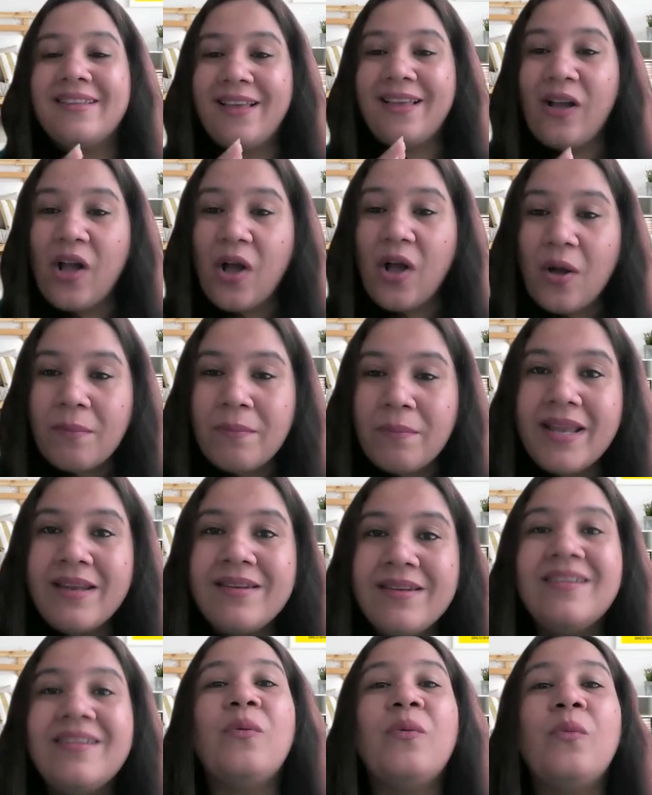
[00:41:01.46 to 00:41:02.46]
the
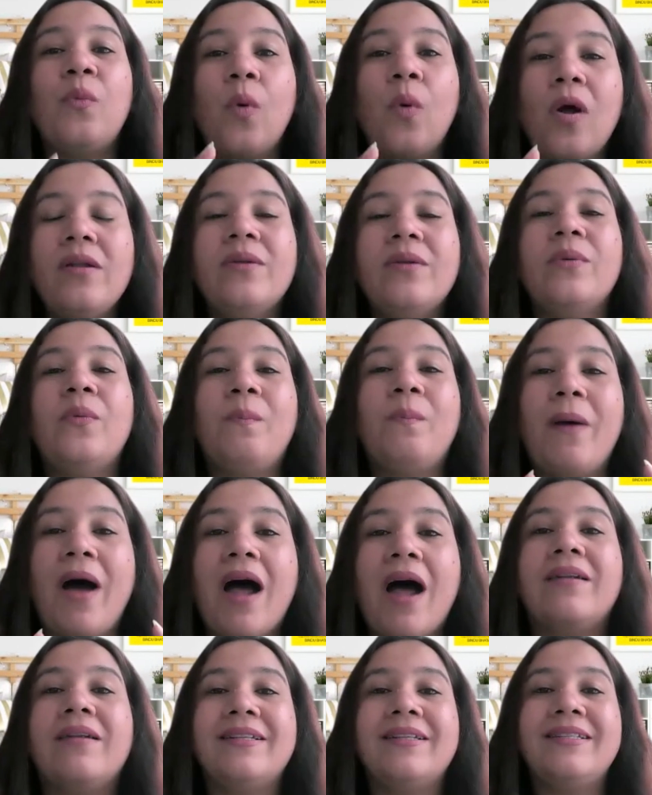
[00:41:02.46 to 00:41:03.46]
comment, what
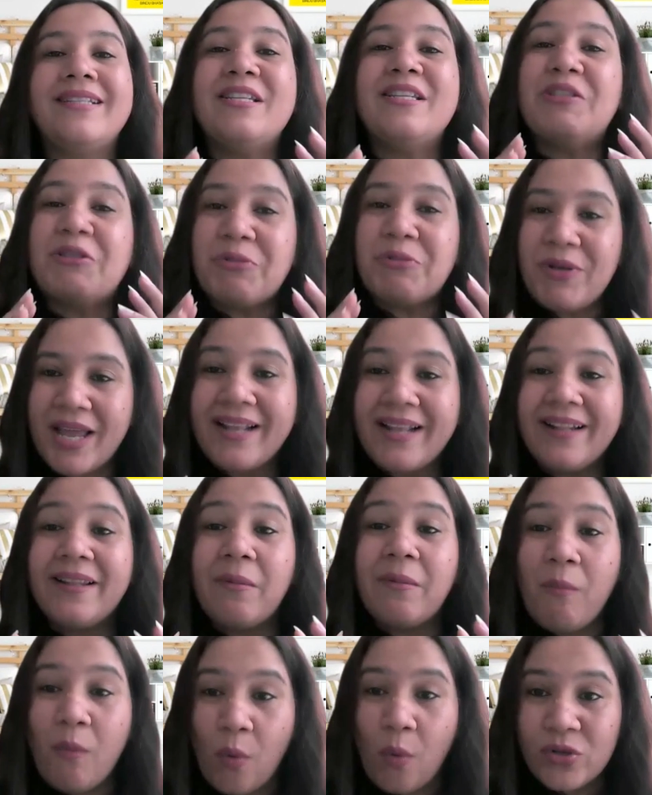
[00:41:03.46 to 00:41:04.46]
part did you like
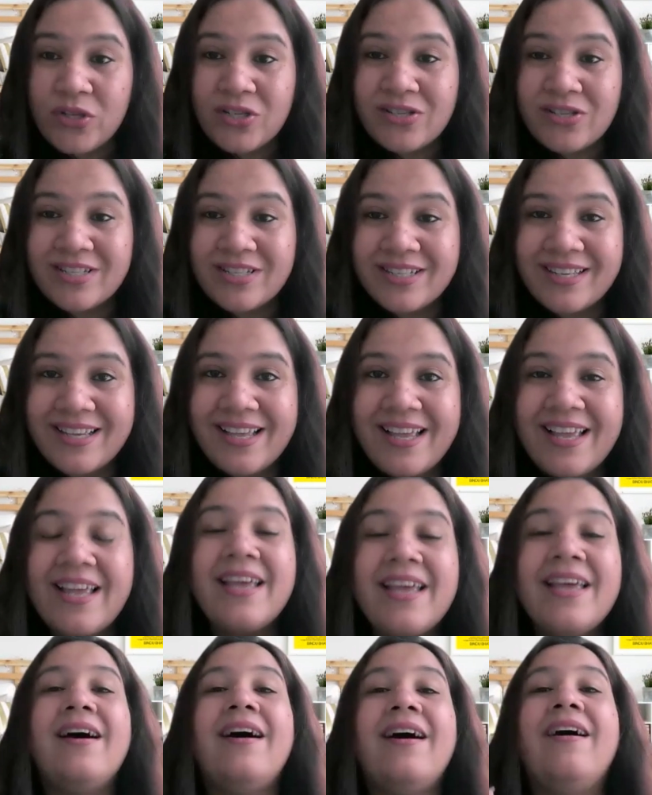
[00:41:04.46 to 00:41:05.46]
the most?
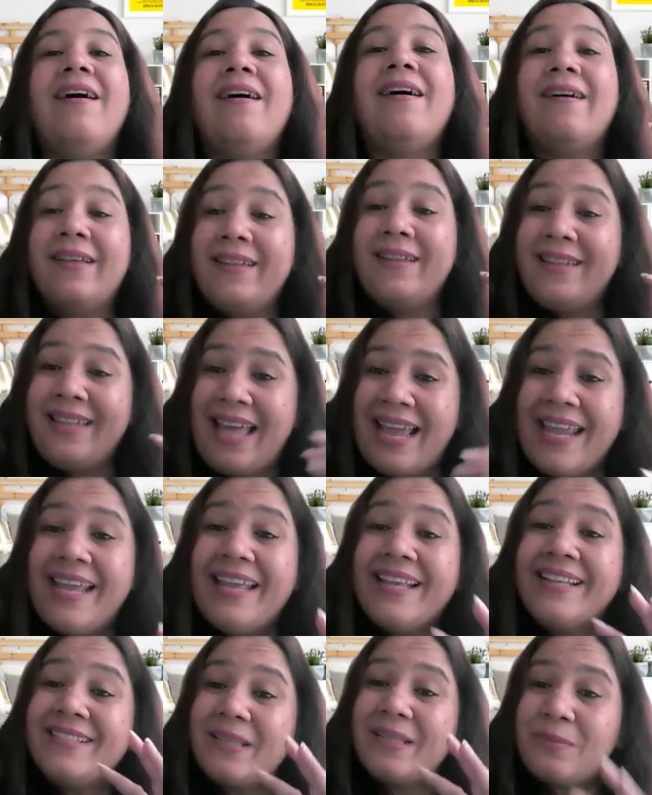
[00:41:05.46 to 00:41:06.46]
Like
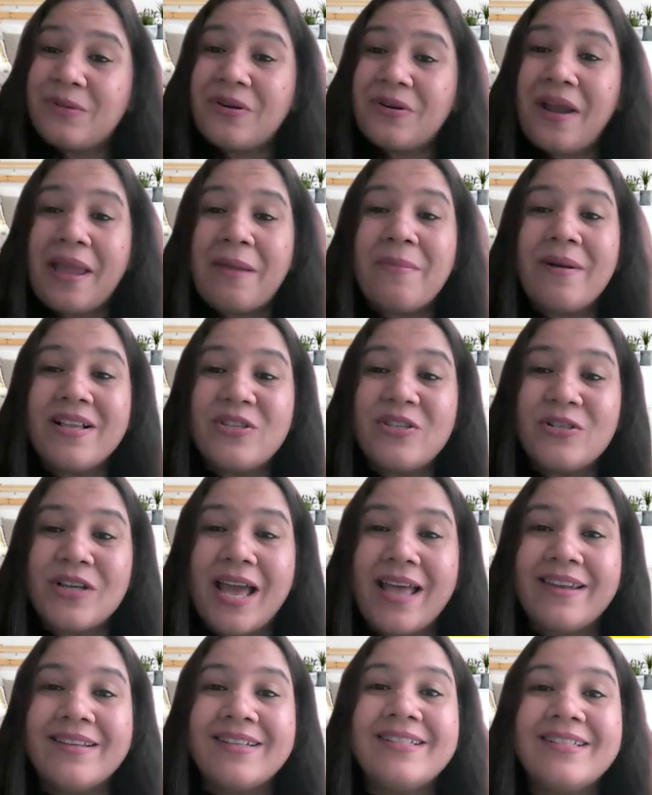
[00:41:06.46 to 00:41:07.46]
and subscribe our
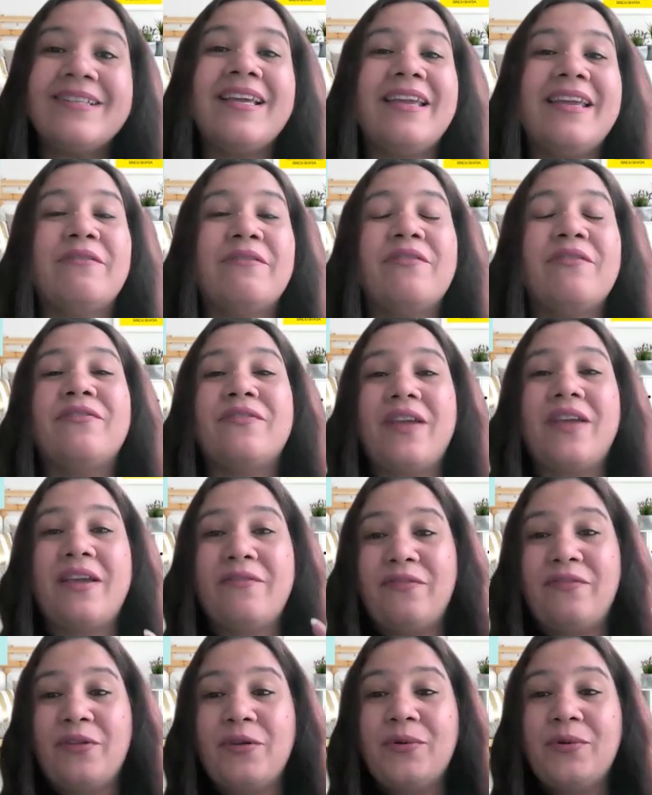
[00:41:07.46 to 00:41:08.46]
channel
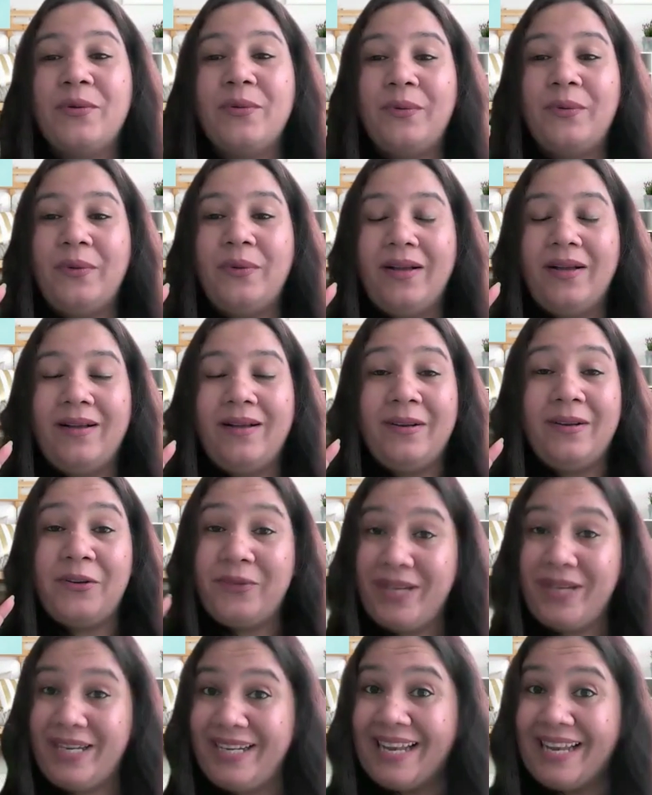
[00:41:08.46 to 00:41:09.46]
if you
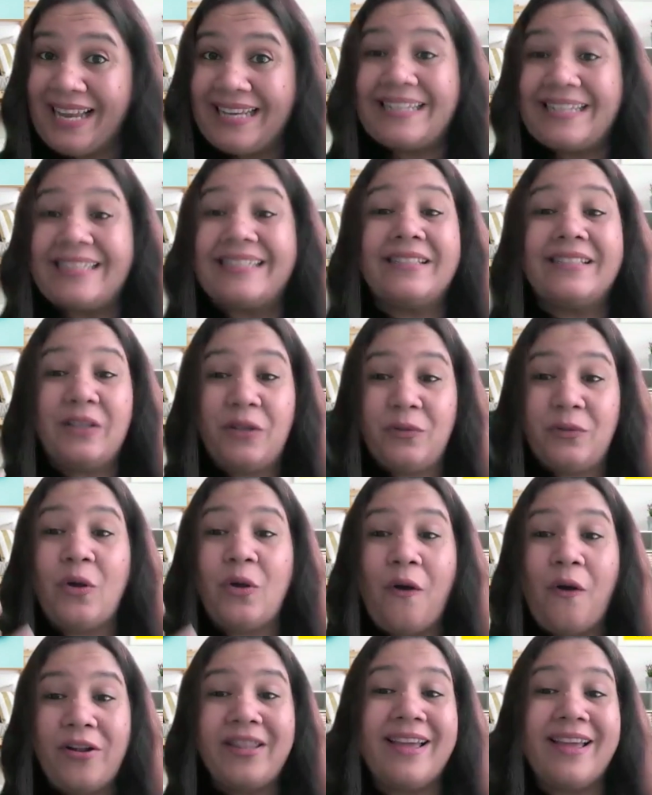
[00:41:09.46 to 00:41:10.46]
really liked it and you
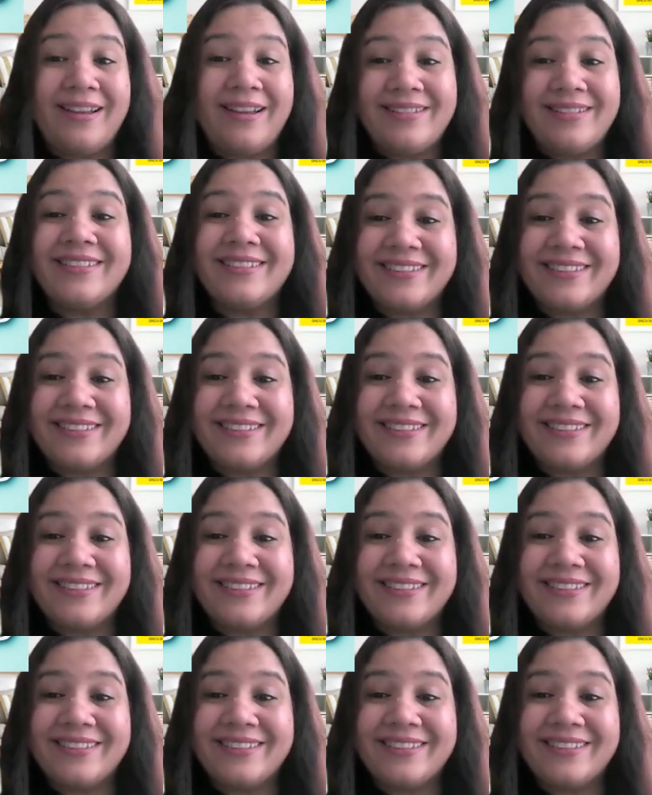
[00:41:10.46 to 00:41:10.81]
thought that